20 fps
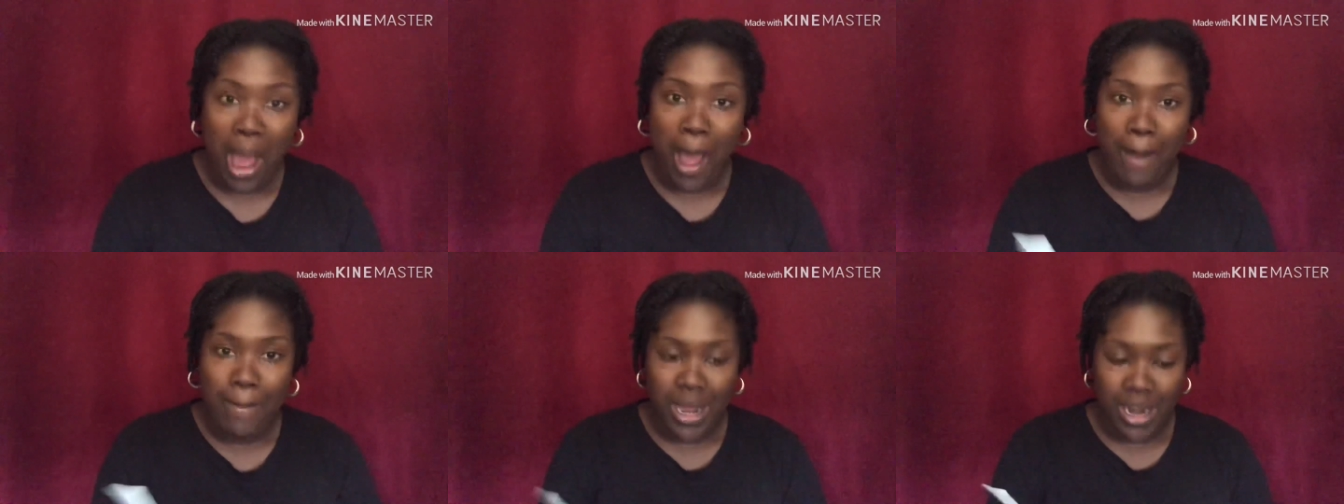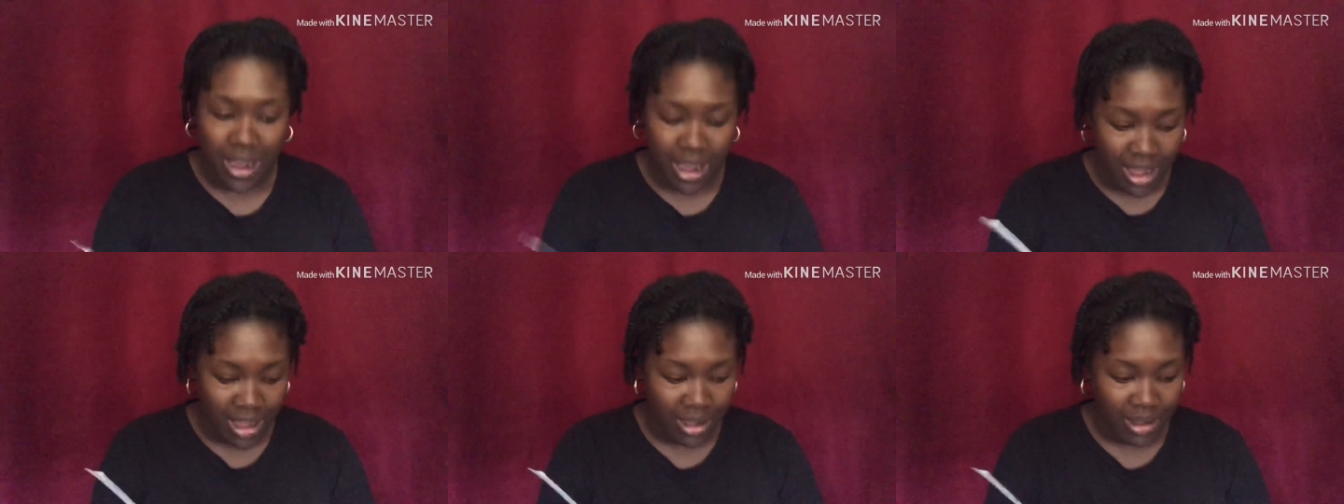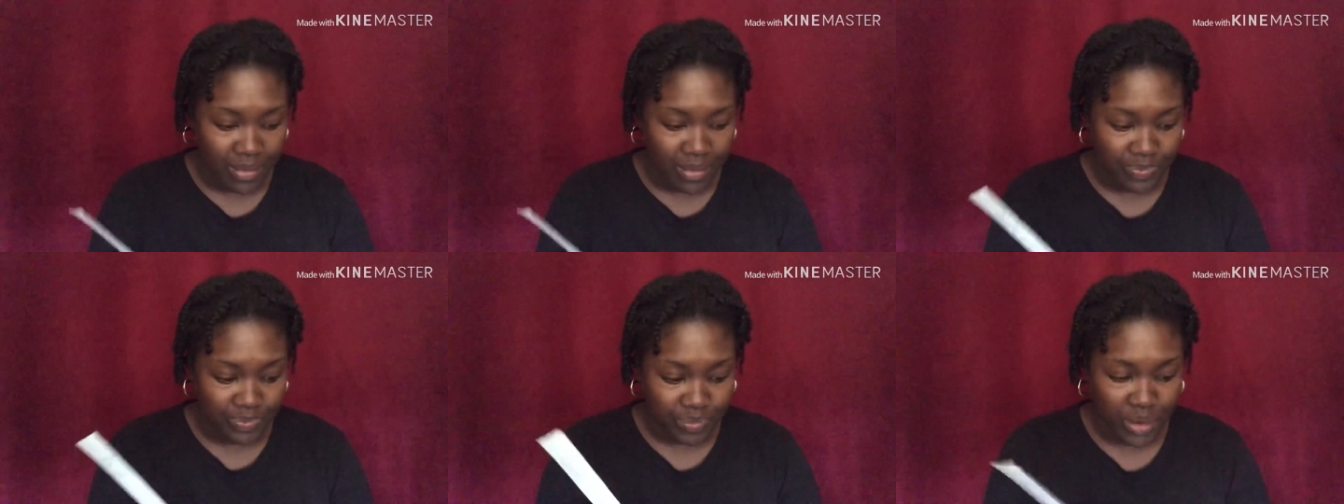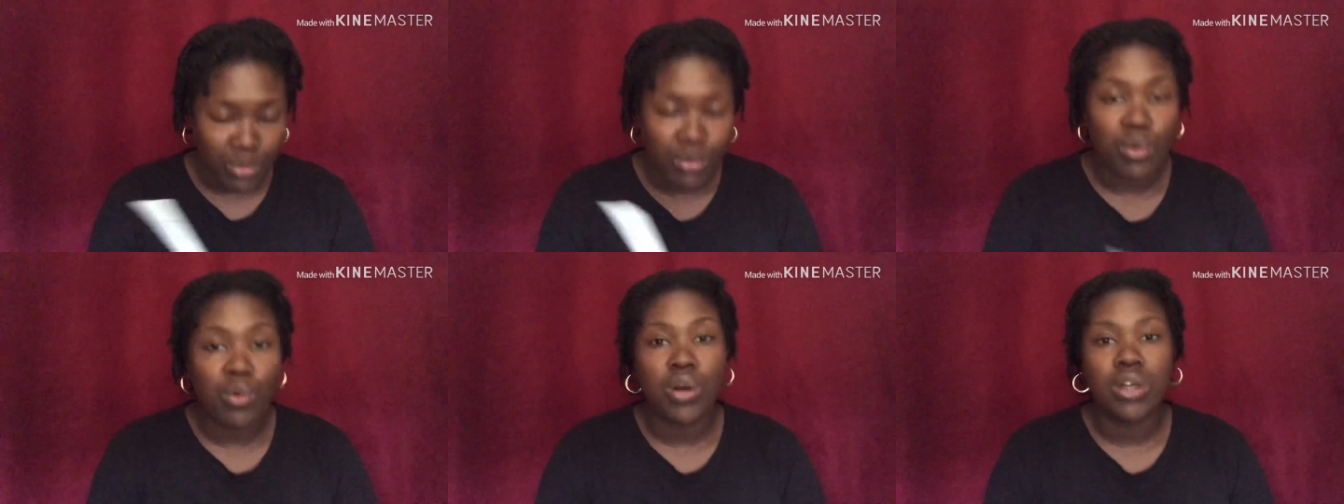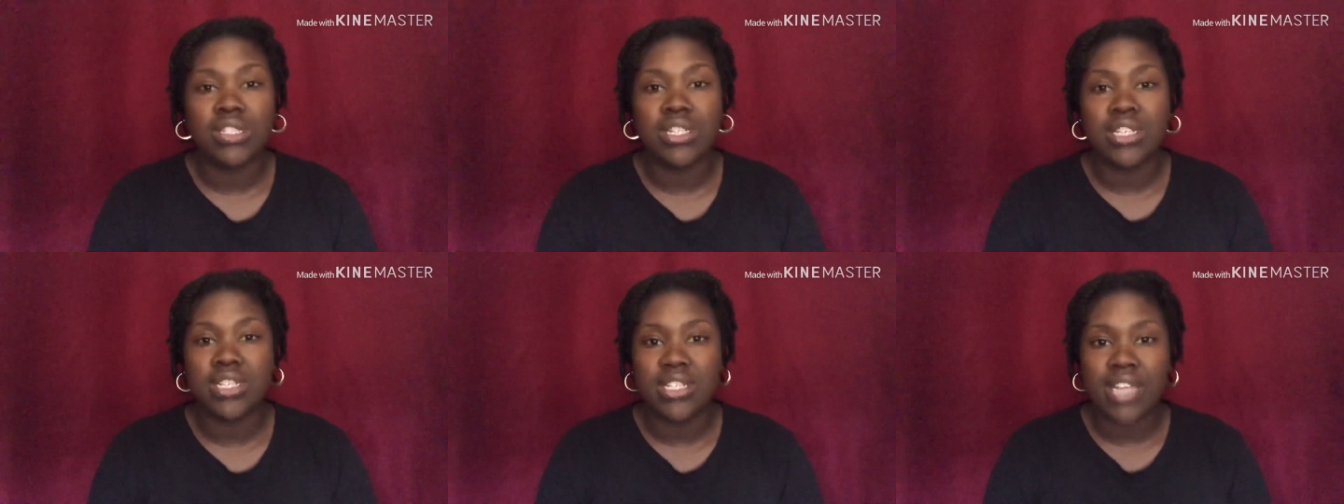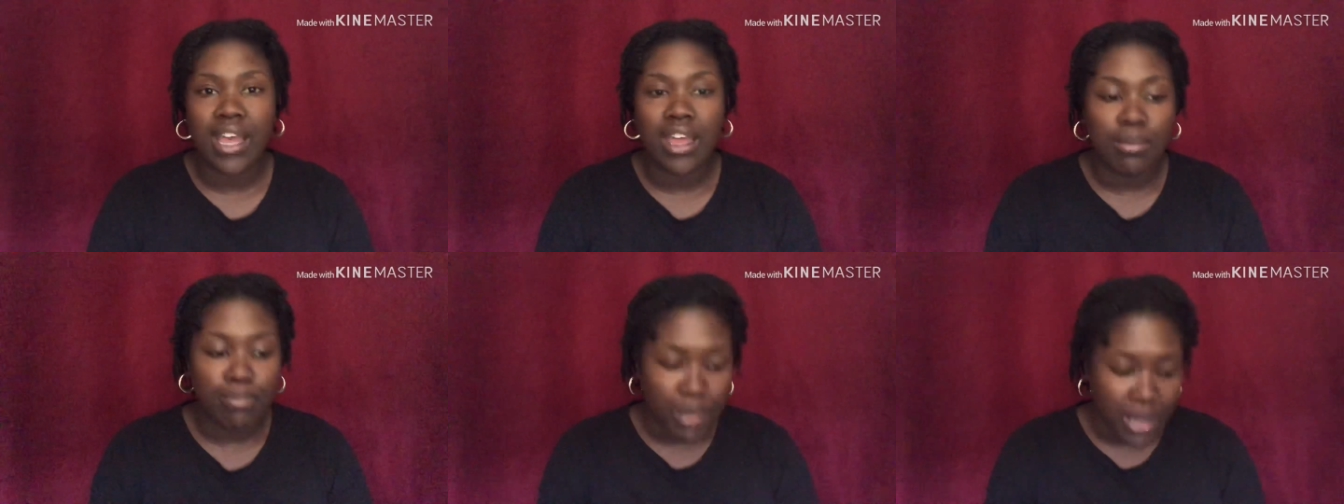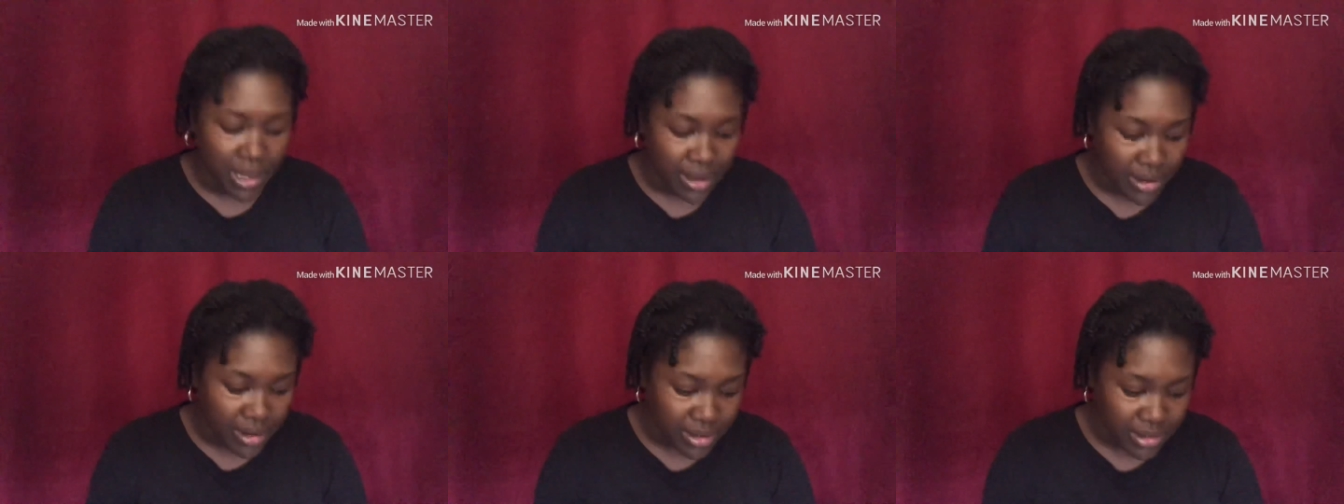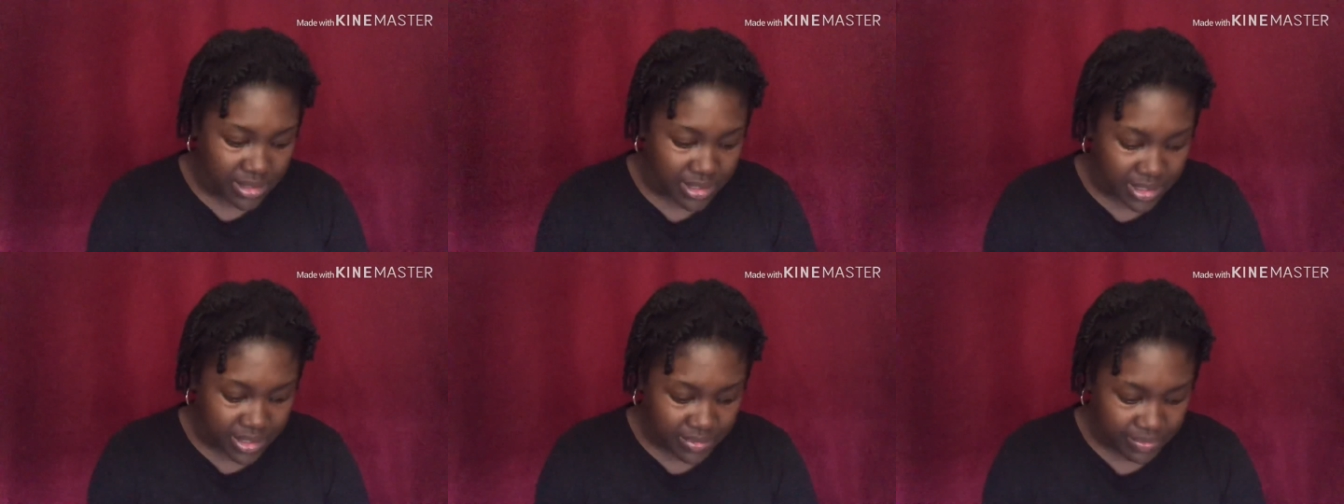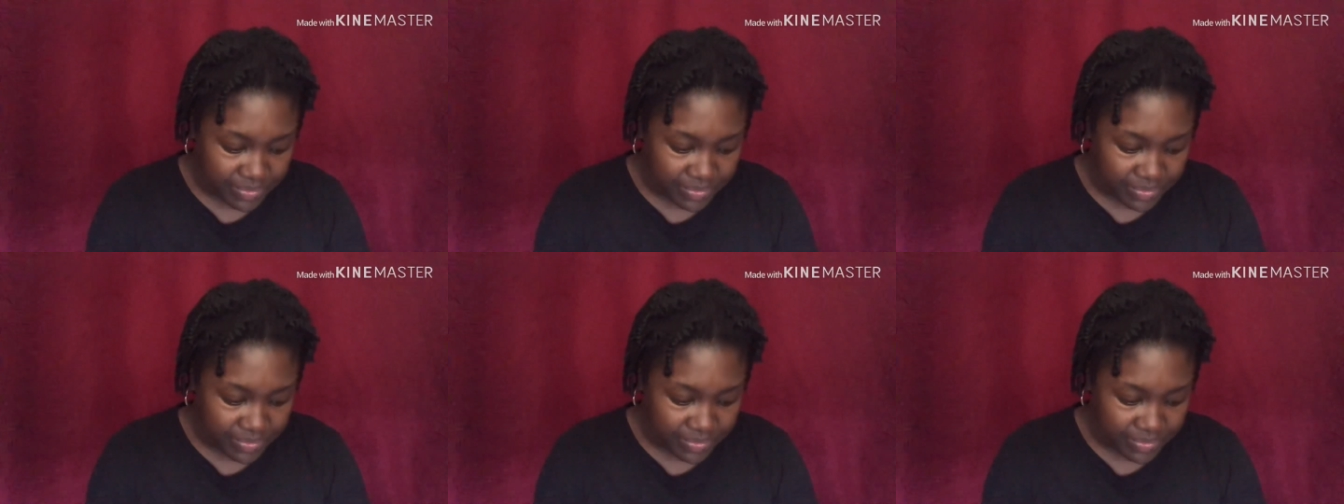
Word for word: But um, we're going to Second Peter's,